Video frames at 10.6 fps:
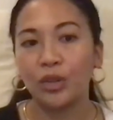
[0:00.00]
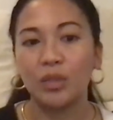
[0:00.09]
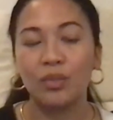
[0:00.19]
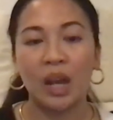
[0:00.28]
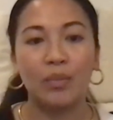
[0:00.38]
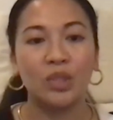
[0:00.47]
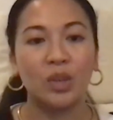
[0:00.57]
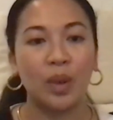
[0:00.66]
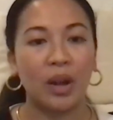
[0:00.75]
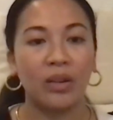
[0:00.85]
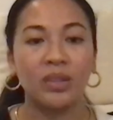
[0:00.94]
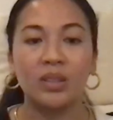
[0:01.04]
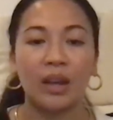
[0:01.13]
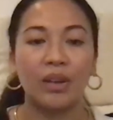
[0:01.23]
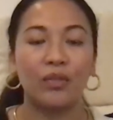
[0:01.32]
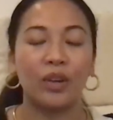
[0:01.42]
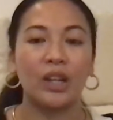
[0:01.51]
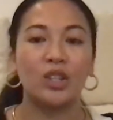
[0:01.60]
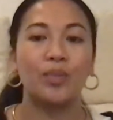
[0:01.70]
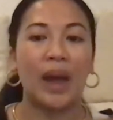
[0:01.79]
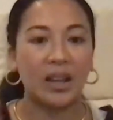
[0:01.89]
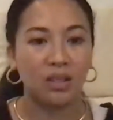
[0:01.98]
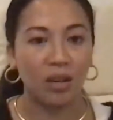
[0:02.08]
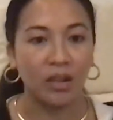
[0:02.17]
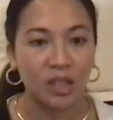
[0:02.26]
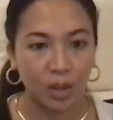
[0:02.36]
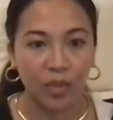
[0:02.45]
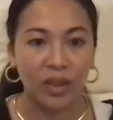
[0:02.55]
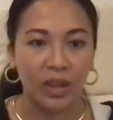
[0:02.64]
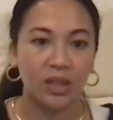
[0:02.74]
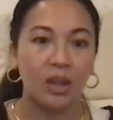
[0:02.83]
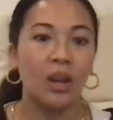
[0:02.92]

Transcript: sometimes the parents kind of forget to pass on some of these